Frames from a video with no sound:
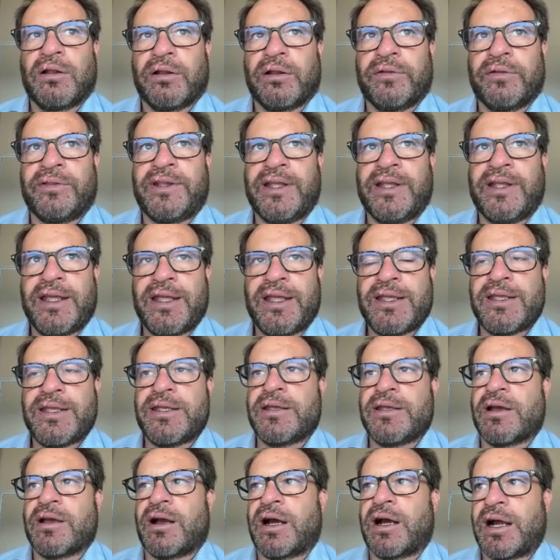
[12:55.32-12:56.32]

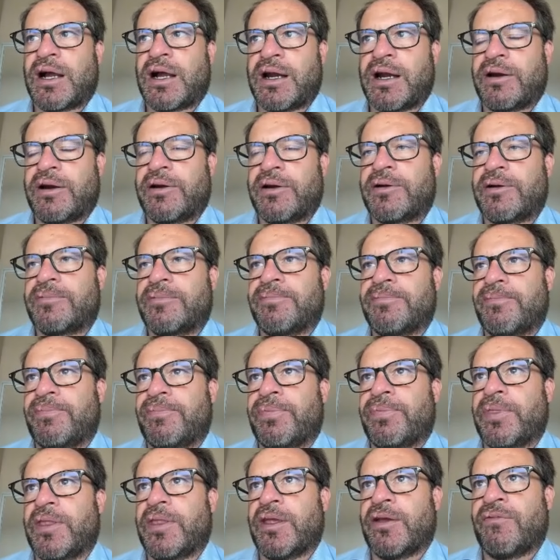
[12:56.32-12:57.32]
they are
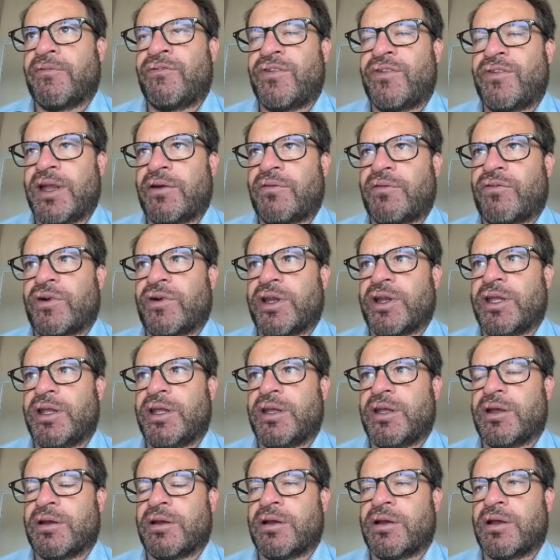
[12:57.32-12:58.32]

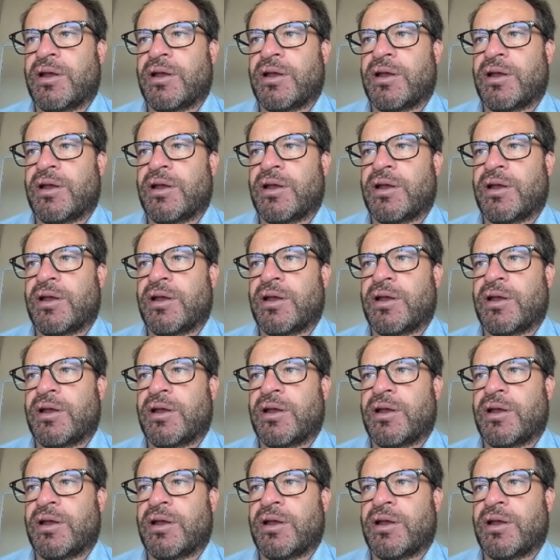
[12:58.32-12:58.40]
very